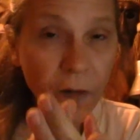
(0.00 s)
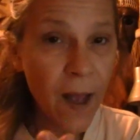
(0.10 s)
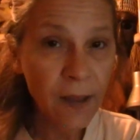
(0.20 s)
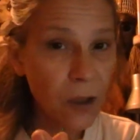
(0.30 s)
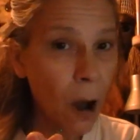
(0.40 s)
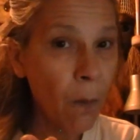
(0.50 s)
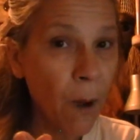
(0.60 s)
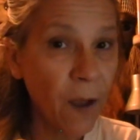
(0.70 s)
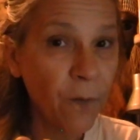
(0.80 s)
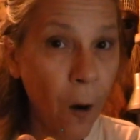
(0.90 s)
That's
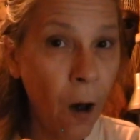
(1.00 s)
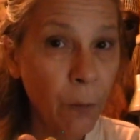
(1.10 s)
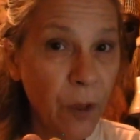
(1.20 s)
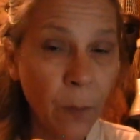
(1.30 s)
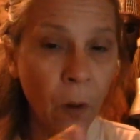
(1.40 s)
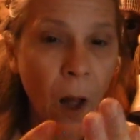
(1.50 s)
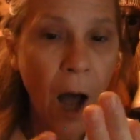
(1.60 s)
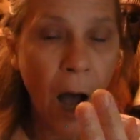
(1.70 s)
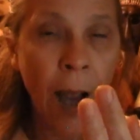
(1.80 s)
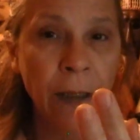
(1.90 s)
not my fault, people.
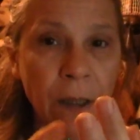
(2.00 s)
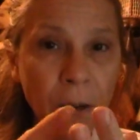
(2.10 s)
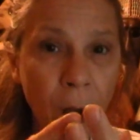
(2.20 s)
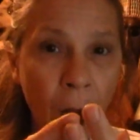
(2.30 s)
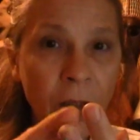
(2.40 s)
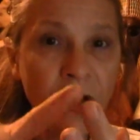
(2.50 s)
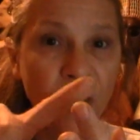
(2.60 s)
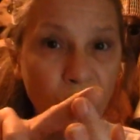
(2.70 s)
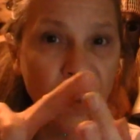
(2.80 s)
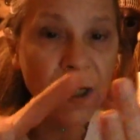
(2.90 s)
I did not
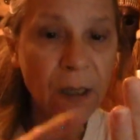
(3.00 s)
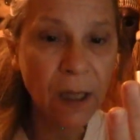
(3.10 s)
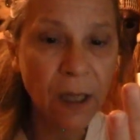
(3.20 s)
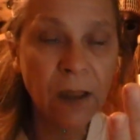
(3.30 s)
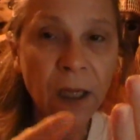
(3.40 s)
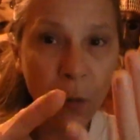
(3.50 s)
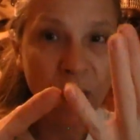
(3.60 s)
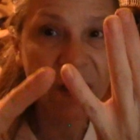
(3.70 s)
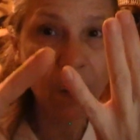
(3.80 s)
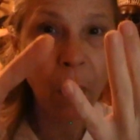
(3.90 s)
do these things. It
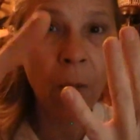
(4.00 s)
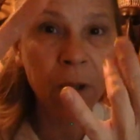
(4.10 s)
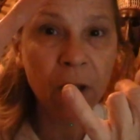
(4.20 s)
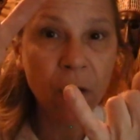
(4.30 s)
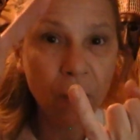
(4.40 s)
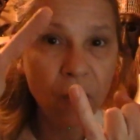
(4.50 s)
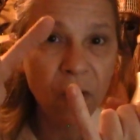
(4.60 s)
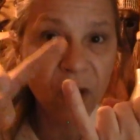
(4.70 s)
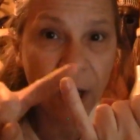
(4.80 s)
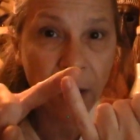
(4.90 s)
was the public
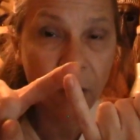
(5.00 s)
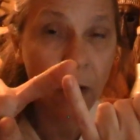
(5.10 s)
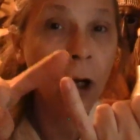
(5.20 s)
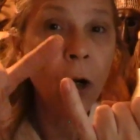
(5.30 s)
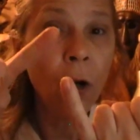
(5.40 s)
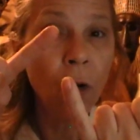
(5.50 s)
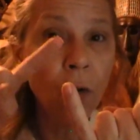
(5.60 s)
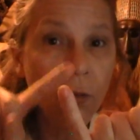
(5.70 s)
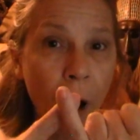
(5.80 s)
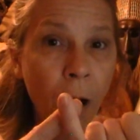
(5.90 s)
union sector
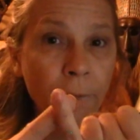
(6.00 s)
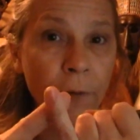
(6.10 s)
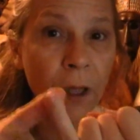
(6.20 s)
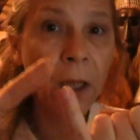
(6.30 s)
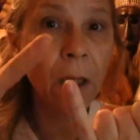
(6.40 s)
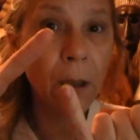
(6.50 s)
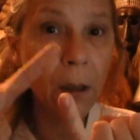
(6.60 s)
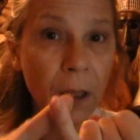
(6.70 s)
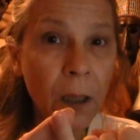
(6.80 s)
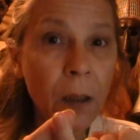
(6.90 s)
who wrongfully and
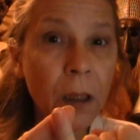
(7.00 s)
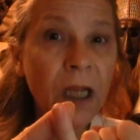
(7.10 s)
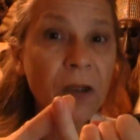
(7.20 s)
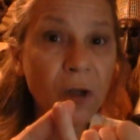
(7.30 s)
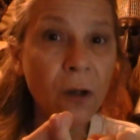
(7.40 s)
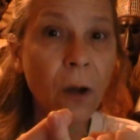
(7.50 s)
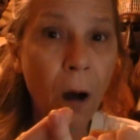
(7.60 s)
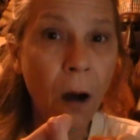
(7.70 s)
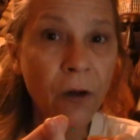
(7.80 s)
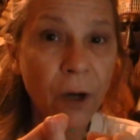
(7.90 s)
illegally took
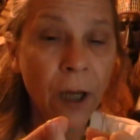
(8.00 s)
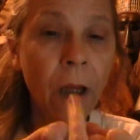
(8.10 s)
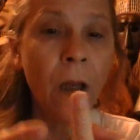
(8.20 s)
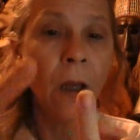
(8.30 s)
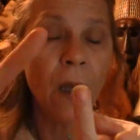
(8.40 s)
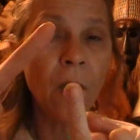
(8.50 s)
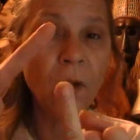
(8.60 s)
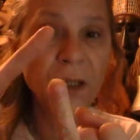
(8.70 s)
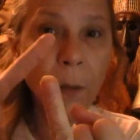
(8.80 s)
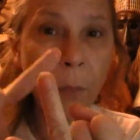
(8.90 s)
Andre. It
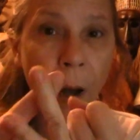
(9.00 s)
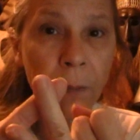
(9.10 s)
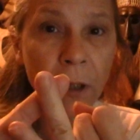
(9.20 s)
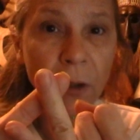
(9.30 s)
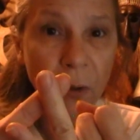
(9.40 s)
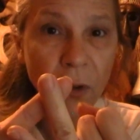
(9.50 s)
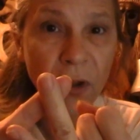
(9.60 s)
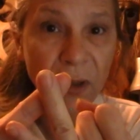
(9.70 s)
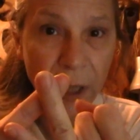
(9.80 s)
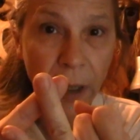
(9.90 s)
was the public
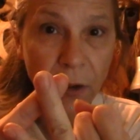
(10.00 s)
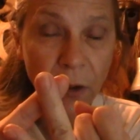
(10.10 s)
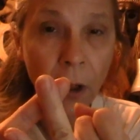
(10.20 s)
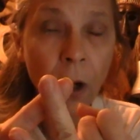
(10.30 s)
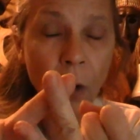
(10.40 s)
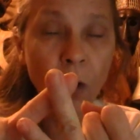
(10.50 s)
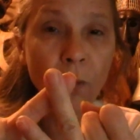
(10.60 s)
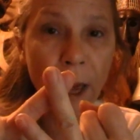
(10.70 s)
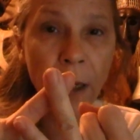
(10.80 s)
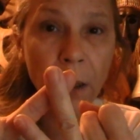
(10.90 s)
union sector
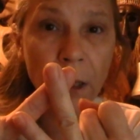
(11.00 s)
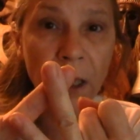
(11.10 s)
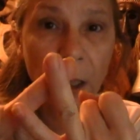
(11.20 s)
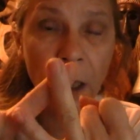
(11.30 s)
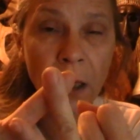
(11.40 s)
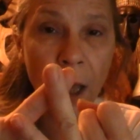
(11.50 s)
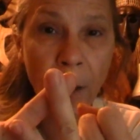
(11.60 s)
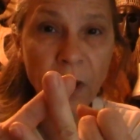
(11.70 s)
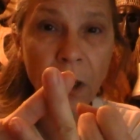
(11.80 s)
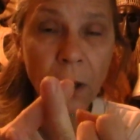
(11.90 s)
who medically
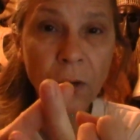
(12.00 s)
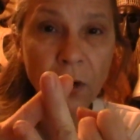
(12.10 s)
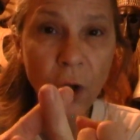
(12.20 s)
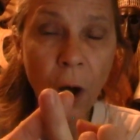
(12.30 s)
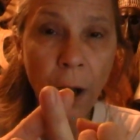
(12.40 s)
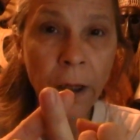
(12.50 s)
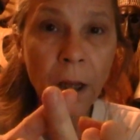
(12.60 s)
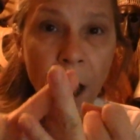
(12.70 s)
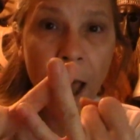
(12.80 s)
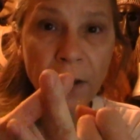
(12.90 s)
kidnapped Uncle John
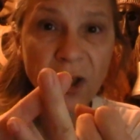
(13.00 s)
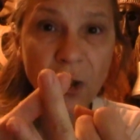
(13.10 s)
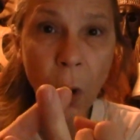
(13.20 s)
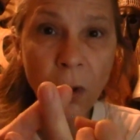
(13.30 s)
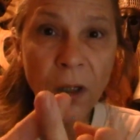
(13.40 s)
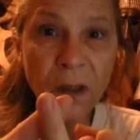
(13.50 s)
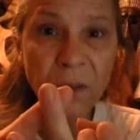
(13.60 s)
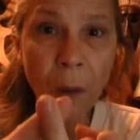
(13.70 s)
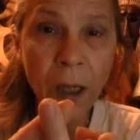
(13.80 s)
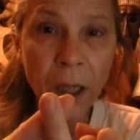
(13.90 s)
and stole
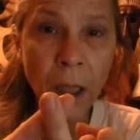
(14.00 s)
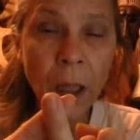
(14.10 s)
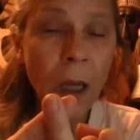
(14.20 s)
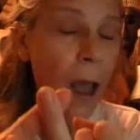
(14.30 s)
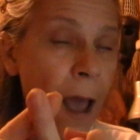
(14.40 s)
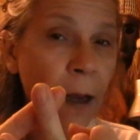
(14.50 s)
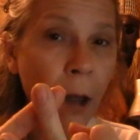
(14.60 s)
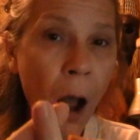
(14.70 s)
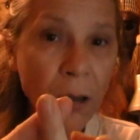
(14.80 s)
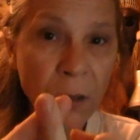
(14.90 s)
his money and
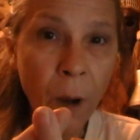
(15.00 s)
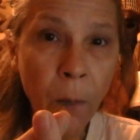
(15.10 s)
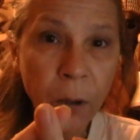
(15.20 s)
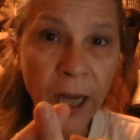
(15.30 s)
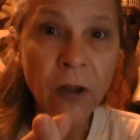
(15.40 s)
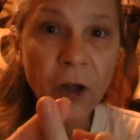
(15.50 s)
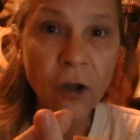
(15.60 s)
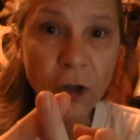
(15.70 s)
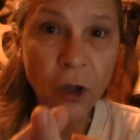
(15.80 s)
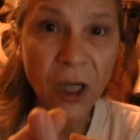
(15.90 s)
locked him up like
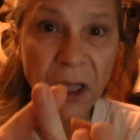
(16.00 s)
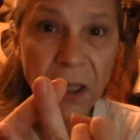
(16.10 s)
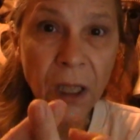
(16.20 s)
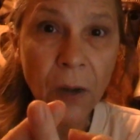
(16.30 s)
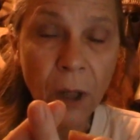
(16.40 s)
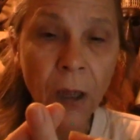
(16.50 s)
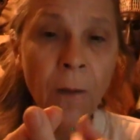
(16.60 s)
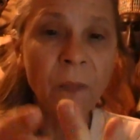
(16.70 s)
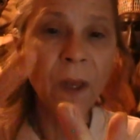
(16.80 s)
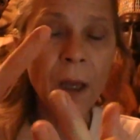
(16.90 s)
their dirty
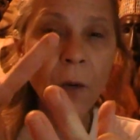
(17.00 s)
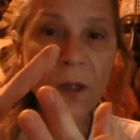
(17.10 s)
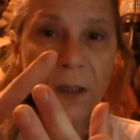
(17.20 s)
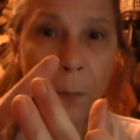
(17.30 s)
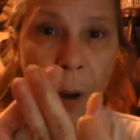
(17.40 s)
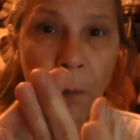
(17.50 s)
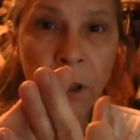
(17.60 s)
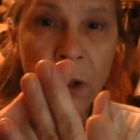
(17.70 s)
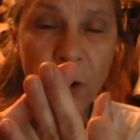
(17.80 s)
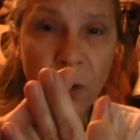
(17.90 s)
secret. It was the
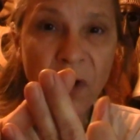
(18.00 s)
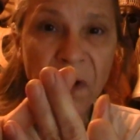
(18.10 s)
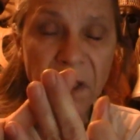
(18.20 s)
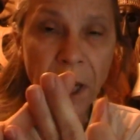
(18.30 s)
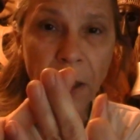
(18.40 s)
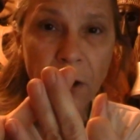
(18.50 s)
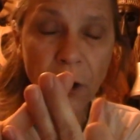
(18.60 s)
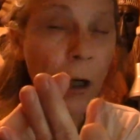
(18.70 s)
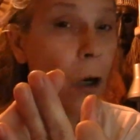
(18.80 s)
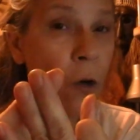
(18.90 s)
public union
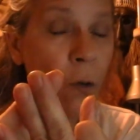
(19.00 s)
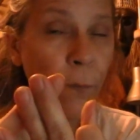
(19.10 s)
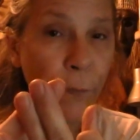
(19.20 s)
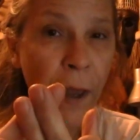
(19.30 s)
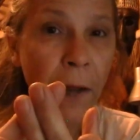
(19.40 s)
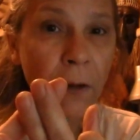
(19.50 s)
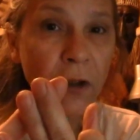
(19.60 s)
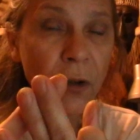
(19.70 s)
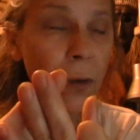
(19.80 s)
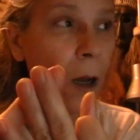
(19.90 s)
sector who
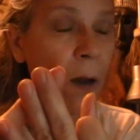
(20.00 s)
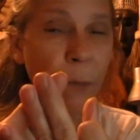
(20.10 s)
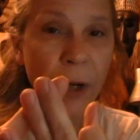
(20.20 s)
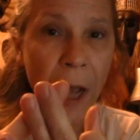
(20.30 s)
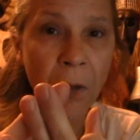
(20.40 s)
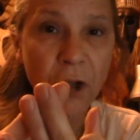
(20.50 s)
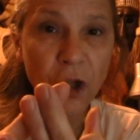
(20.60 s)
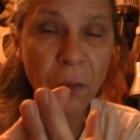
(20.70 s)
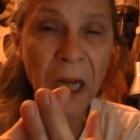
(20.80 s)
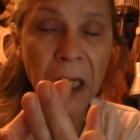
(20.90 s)
failed to pronounce
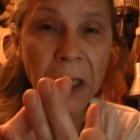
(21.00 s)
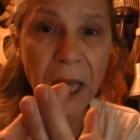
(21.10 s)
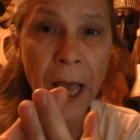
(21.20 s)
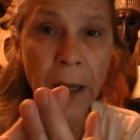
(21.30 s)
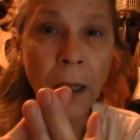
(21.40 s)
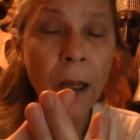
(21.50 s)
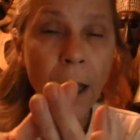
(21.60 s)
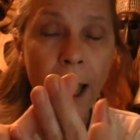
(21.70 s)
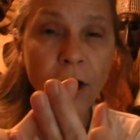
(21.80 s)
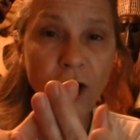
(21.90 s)
Shimei dead
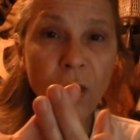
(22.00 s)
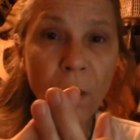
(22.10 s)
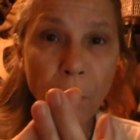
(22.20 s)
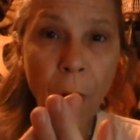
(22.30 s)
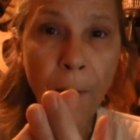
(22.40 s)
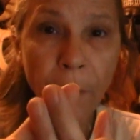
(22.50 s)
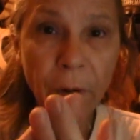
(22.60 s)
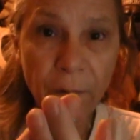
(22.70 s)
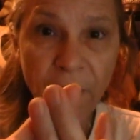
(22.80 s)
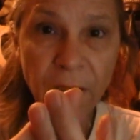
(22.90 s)
and do a
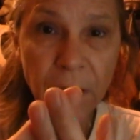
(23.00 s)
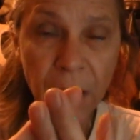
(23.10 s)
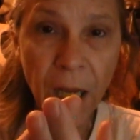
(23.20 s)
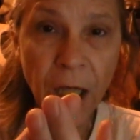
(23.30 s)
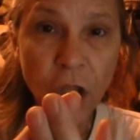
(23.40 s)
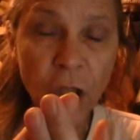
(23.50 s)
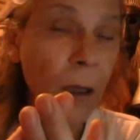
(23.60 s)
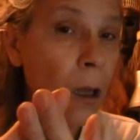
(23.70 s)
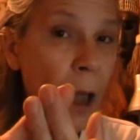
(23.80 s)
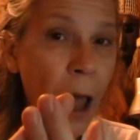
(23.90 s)
proper
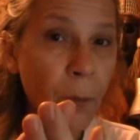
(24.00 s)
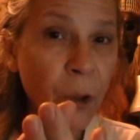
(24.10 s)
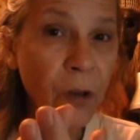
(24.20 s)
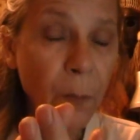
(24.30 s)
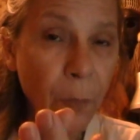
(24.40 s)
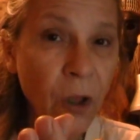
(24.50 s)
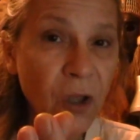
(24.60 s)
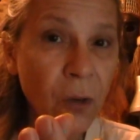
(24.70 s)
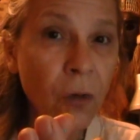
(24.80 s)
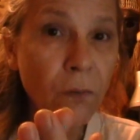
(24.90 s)
investigation and put the
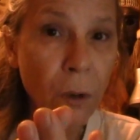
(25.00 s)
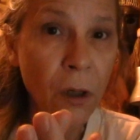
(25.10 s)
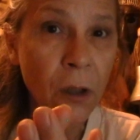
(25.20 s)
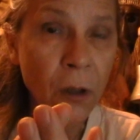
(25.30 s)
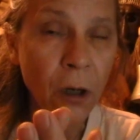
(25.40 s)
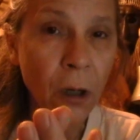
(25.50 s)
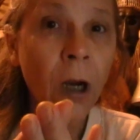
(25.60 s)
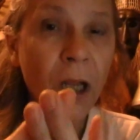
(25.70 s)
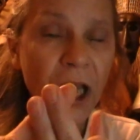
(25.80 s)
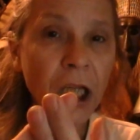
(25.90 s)
person who murdered her
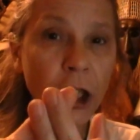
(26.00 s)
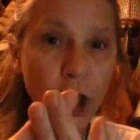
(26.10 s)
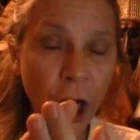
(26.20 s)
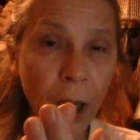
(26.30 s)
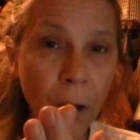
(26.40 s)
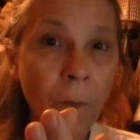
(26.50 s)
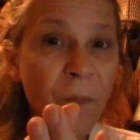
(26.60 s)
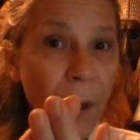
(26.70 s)
in jail.